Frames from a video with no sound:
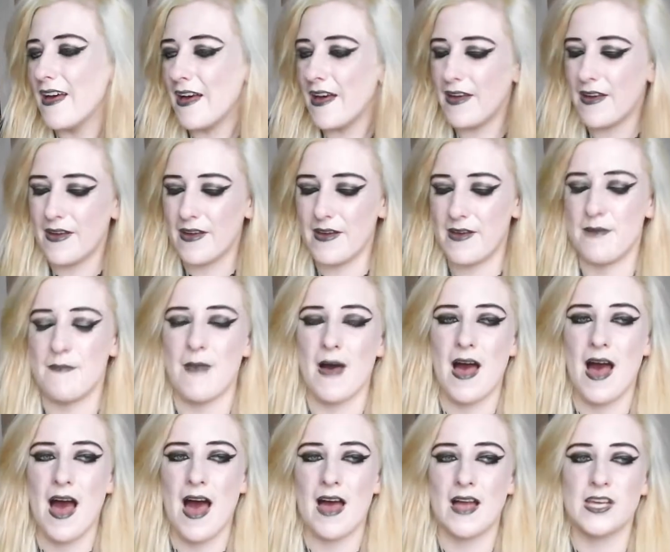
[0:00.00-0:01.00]
And
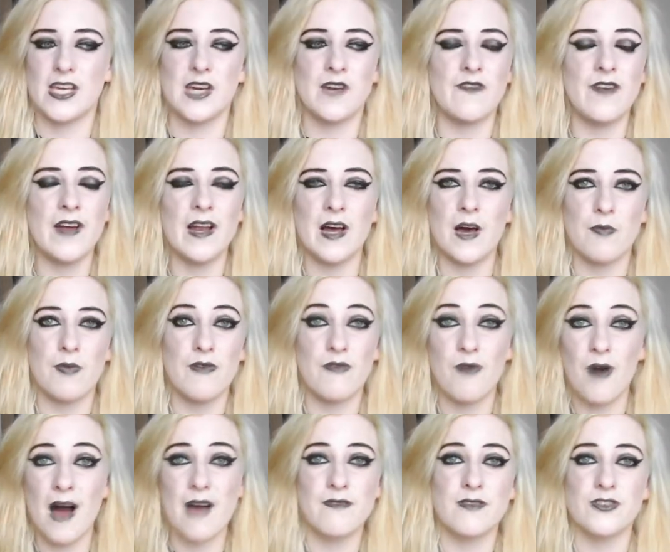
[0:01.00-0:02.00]
you can fill it up with
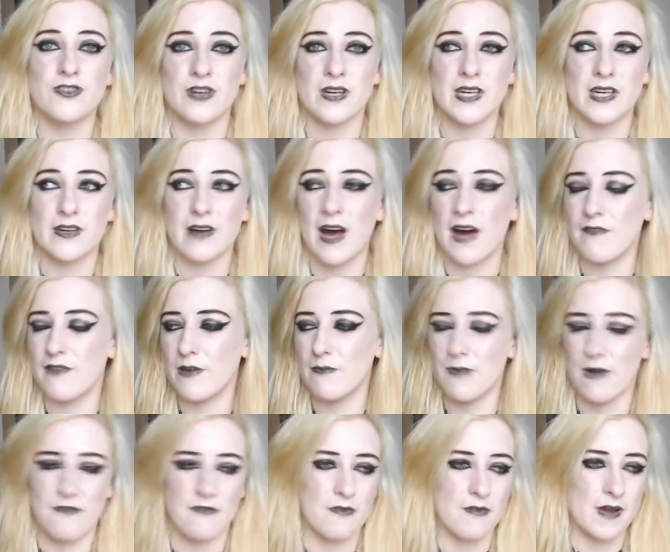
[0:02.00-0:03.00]
whatever drink you're having,
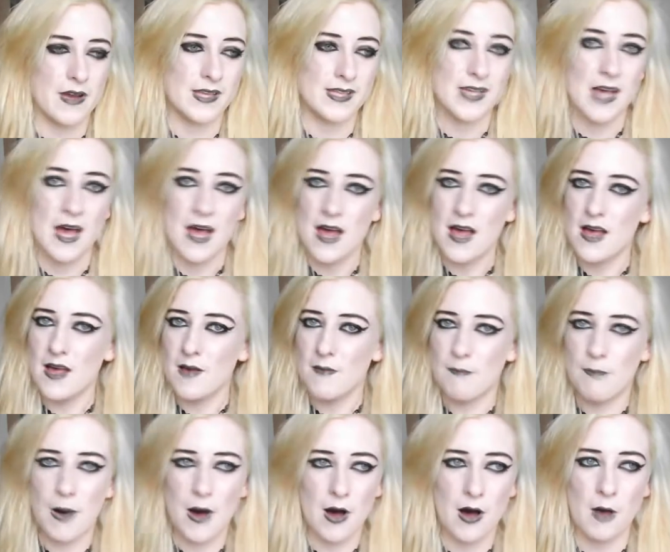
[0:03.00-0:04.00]
whether it's
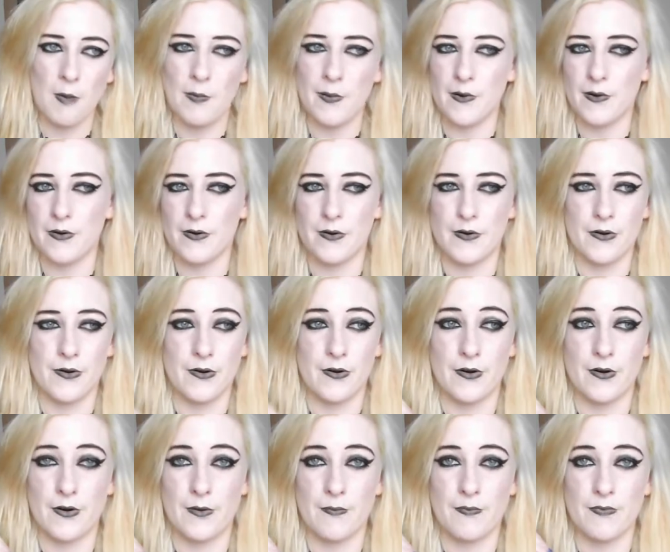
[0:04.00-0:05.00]
pop
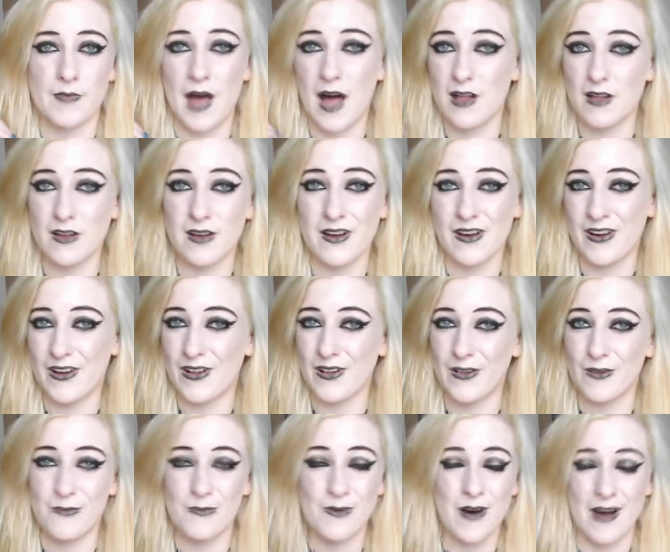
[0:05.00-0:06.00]
or
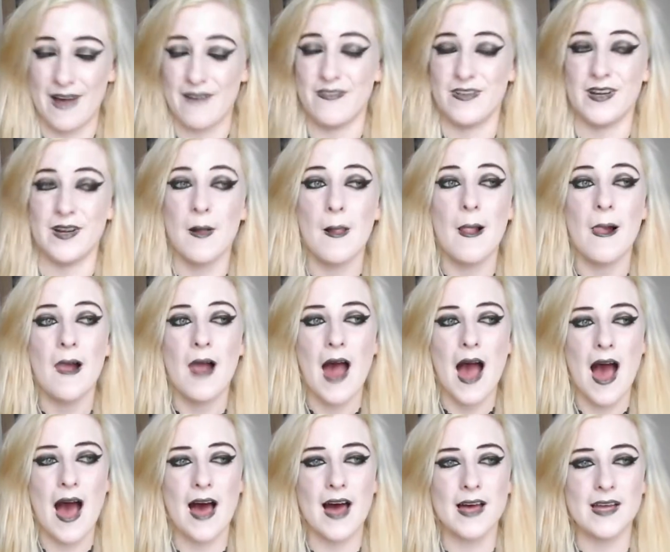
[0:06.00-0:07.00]
alcohol, whatever.
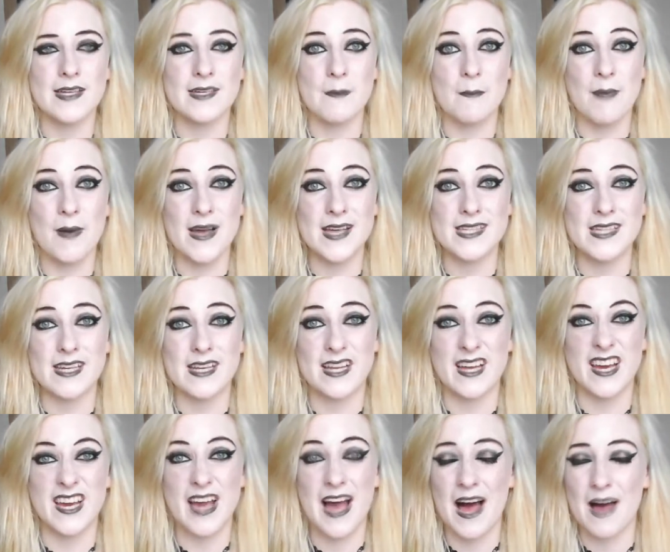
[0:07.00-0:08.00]
And
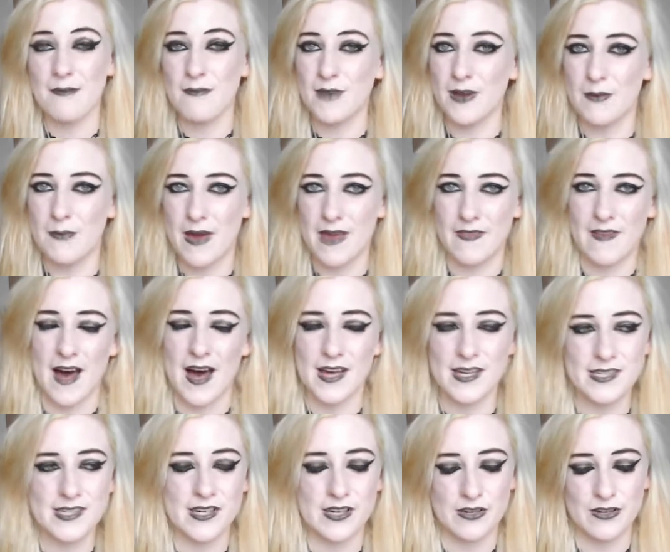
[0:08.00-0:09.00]
basically, I'm gonna make the
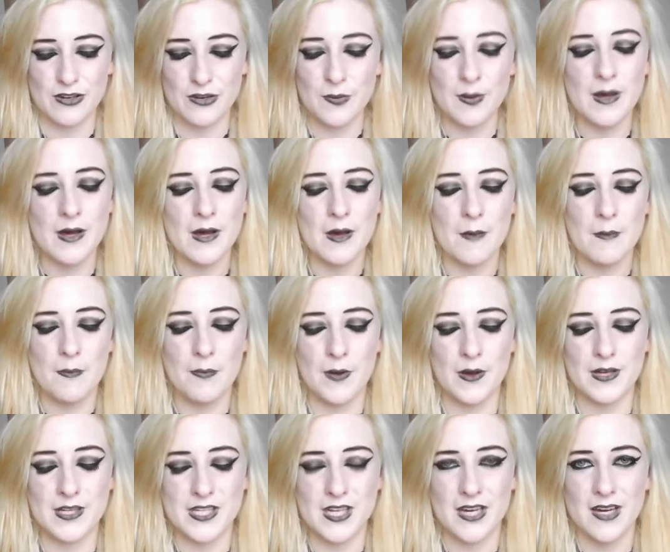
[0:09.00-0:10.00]
ice cube,
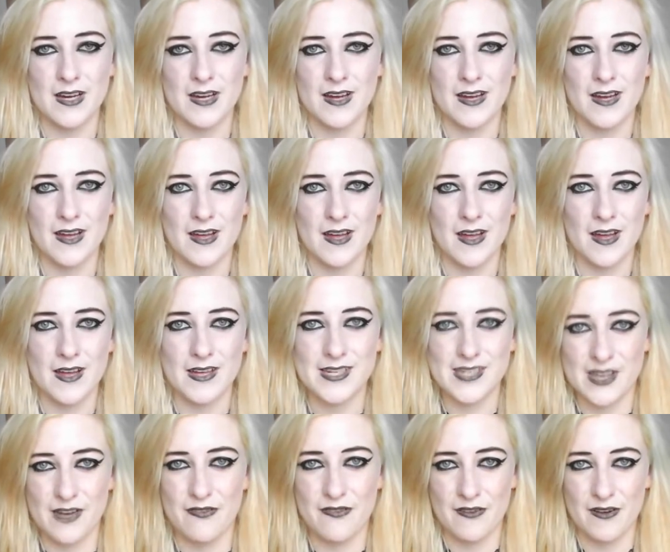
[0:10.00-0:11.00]
but
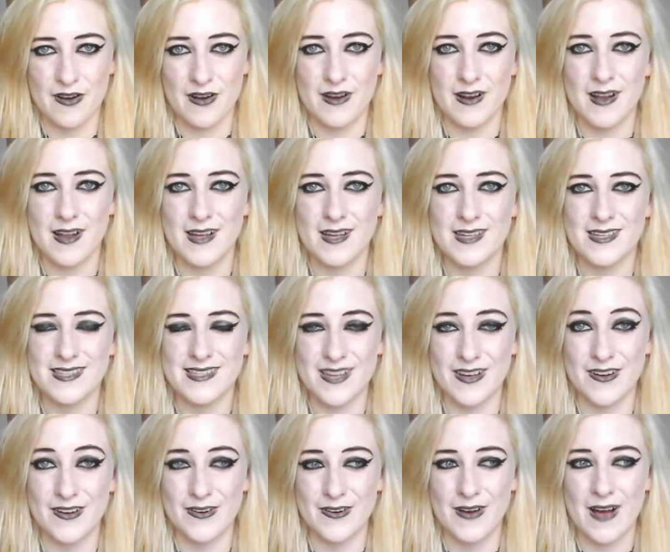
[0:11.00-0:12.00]
different.
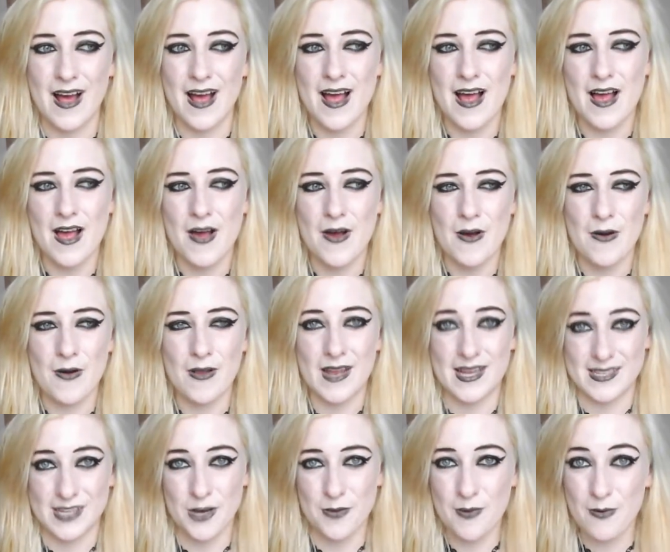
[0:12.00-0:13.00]
So
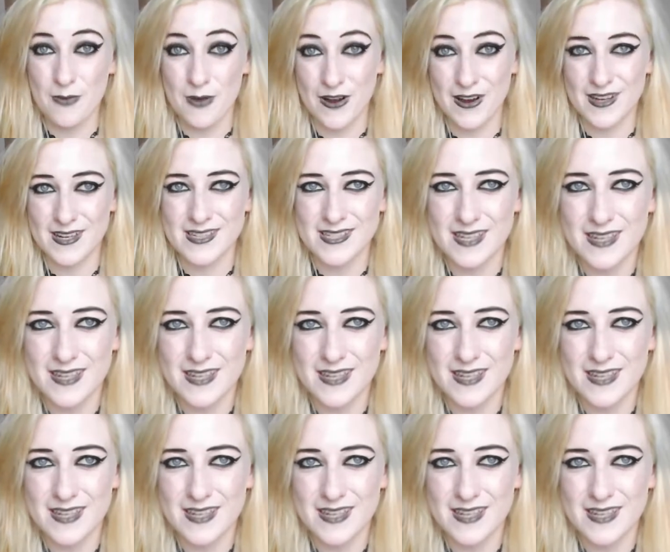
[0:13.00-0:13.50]
let's hope it works.